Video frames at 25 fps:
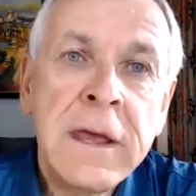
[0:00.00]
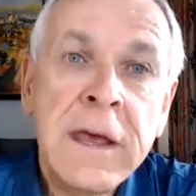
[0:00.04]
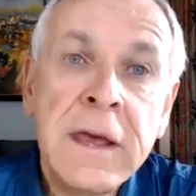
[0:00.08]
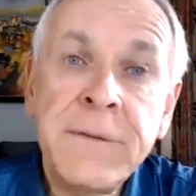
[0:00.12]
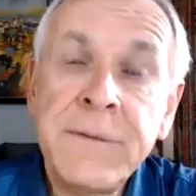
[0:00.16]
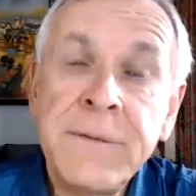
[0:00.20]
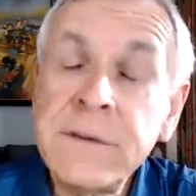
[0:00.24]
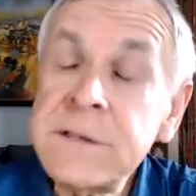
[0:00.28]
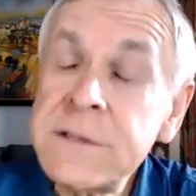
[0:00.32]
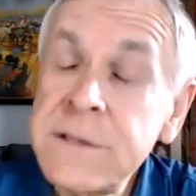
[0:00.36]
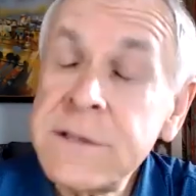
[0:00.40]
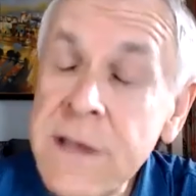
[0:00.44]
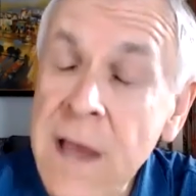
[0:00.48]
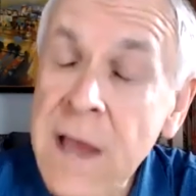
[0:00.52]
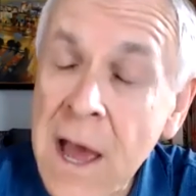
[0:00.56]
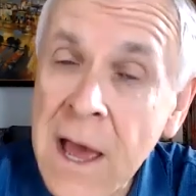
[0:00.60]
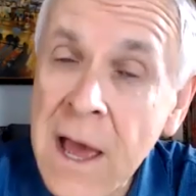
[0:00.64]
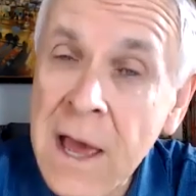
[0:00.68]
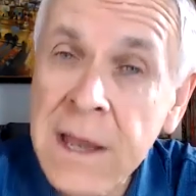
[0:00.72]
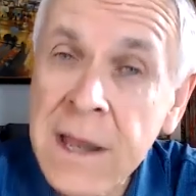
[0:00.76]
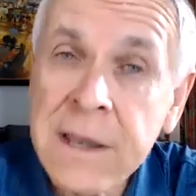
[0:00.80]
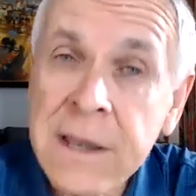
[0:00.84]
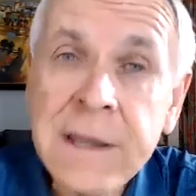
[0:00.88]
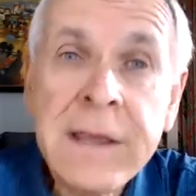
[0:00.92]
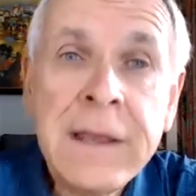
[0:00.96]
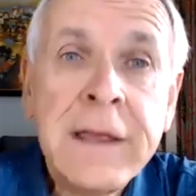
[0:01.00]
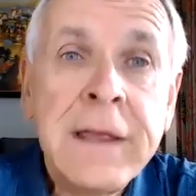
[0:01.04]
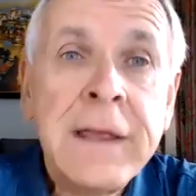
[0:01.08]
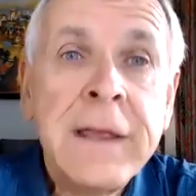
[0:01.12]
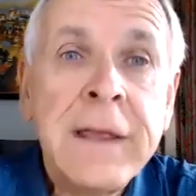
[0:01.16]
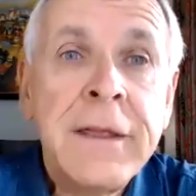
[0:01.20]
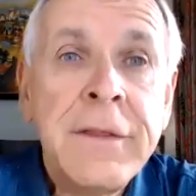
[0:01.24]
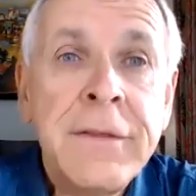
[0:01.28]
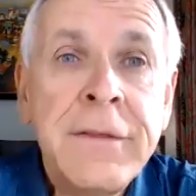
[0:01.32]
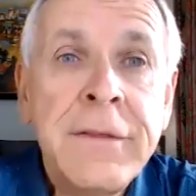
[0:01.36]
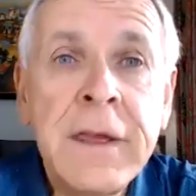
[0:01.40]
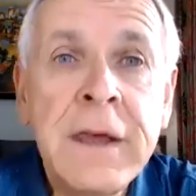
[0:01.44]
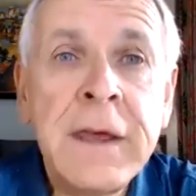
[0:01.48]
If it's not,
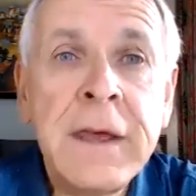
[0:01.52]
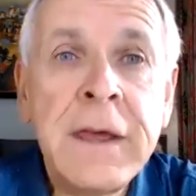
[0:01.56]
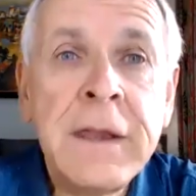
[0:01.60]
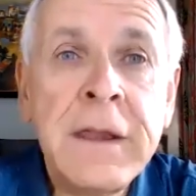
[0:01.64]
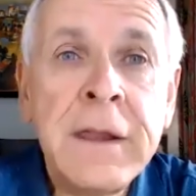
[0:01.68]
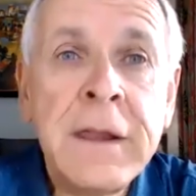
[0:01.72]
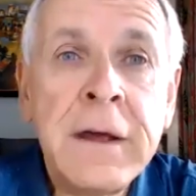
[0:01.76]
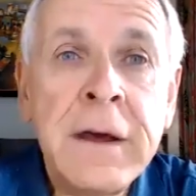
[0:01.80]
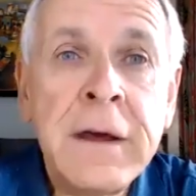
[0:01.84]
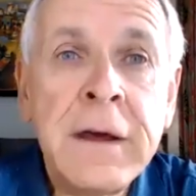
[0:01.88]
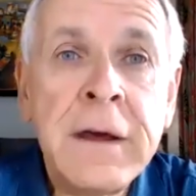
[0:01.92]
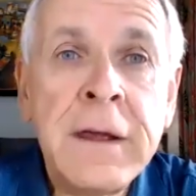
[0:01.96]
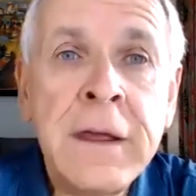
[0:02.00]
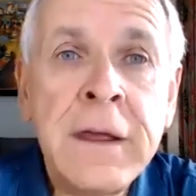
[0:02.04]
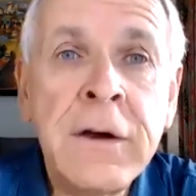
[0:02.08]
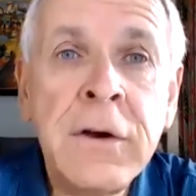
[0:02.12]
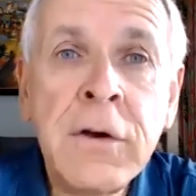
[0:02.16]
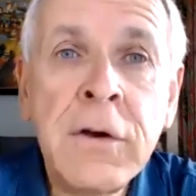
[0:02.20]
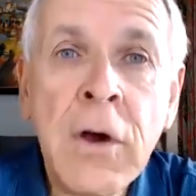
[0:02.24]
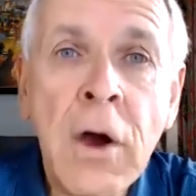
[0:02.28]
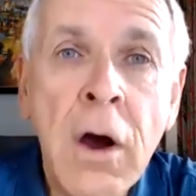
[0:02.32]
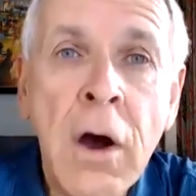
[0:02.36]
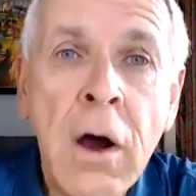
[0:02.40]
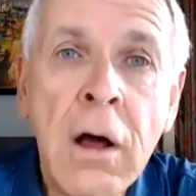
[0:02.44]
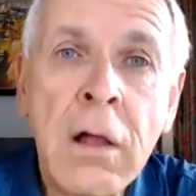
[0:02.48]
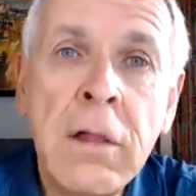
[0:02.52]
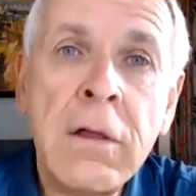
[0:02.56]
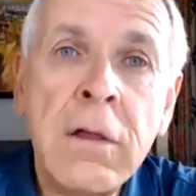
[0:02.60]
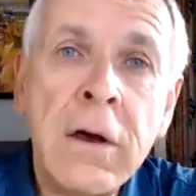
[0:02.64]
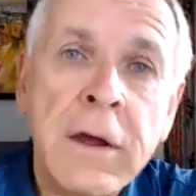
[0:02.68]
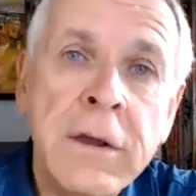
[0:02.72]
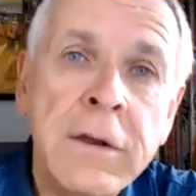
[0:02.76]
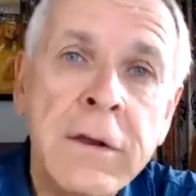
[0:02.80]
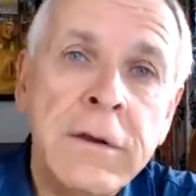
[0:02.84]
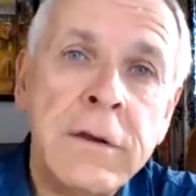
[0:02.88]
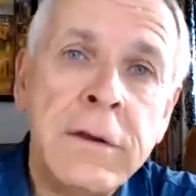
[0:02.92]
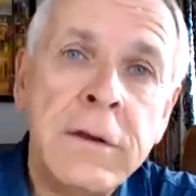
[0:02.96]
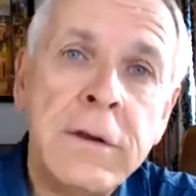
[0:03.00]
then he'll call
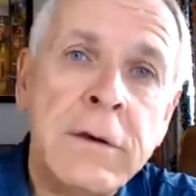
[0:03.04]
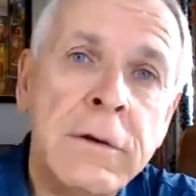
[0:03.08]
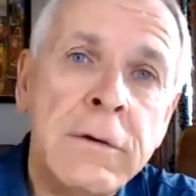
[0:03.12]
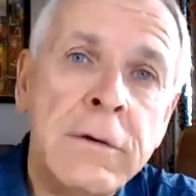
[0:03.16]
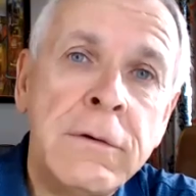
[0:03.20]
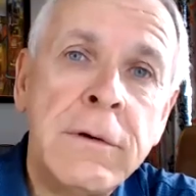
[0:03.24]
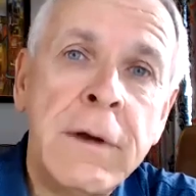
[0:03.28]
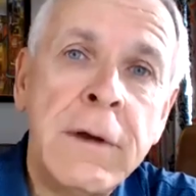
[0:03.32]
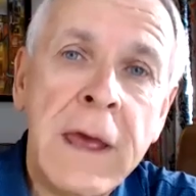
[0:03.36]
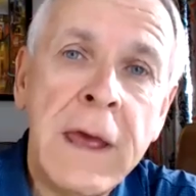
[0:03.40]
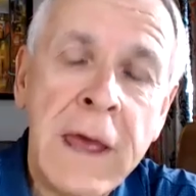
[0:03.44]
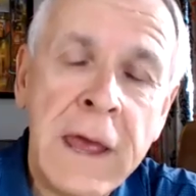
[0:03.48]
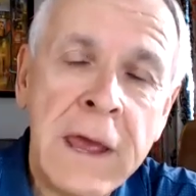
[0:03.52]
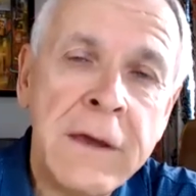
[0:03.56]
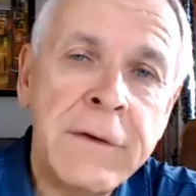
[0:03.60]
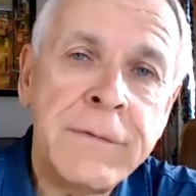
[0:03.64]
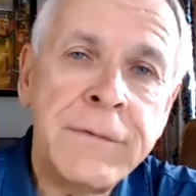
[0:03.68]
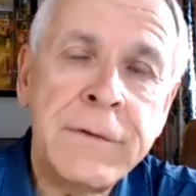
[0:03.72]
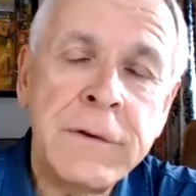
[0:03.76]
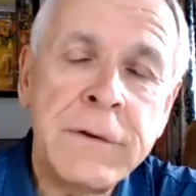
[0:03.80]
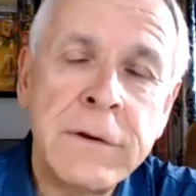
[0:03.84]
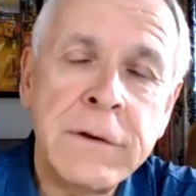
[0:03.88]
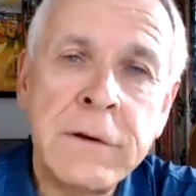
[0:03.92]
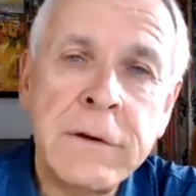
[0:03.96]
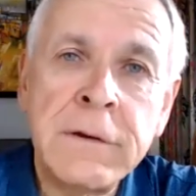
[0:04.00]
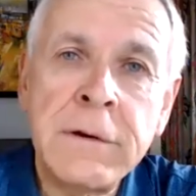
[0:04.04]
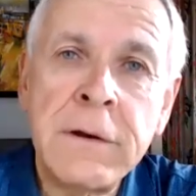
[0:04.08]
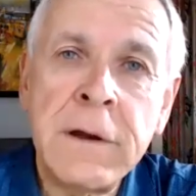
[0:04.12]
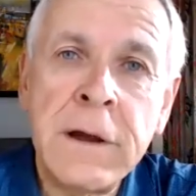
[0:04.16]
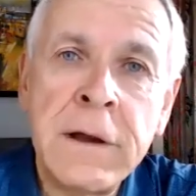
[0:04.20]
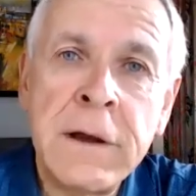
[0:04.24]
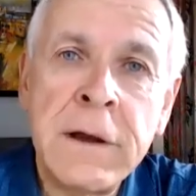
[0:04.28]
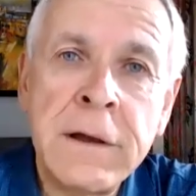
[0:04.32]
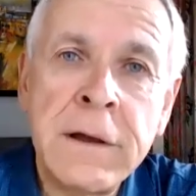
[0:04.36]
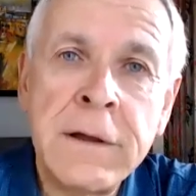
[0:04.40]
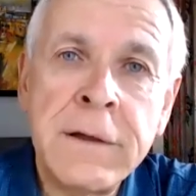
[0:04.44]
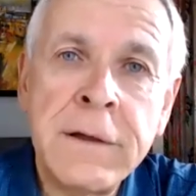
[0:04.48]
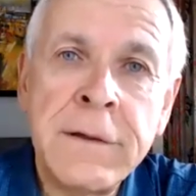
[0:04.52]
on you
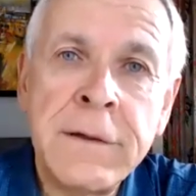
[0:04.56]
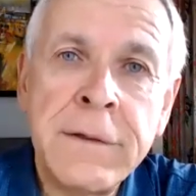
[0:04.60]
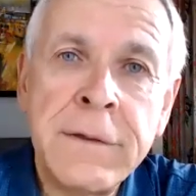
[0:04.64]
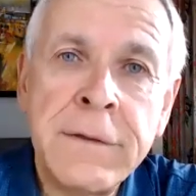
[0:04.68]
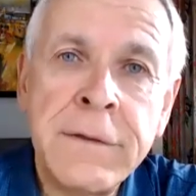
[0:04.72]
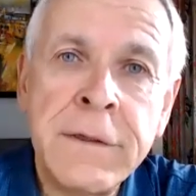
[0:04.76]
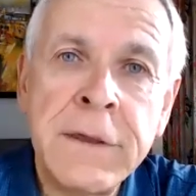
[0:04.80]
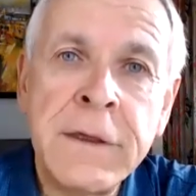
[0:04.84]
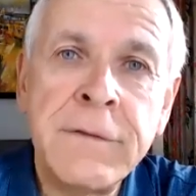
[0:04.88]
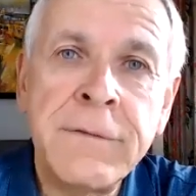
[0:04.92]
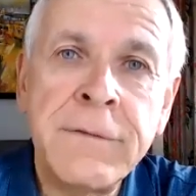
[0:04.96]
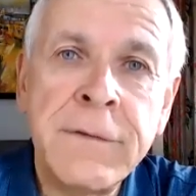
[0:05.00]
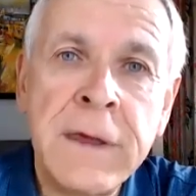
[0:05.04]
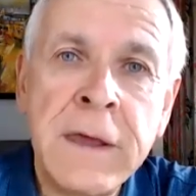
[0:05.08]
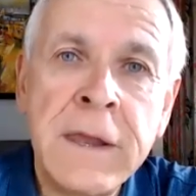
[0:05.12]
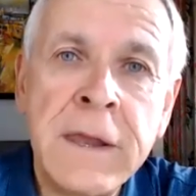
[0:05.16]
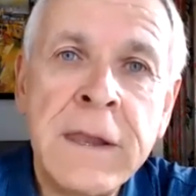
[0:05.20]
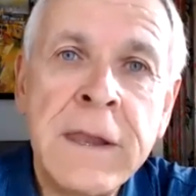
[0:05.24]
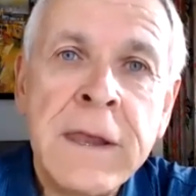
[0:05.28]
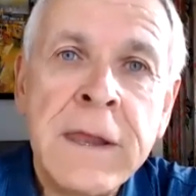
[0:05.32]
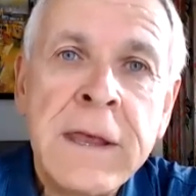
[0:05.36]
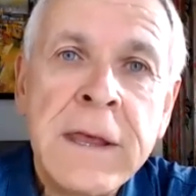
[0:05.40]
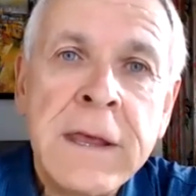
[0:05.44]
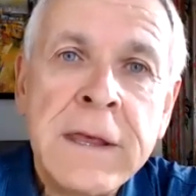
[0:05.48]
after the event